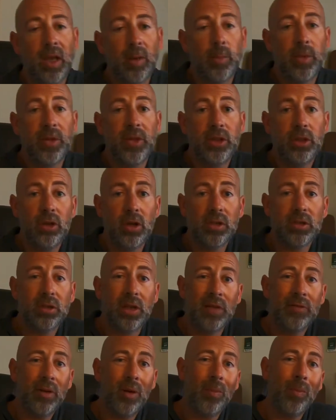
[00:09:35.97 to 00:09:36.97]
But then you also
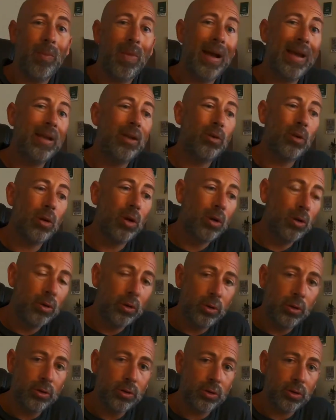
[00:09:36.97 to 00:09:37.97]
have your
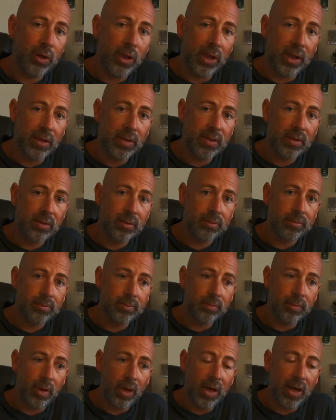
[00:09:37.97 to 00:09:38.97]
micronutrients,
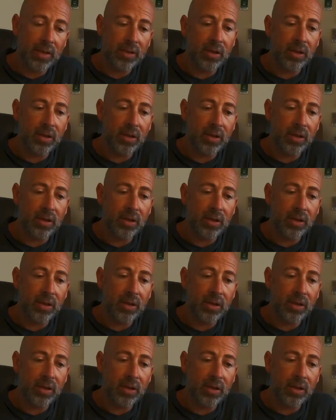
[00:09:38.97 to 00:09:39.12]
right?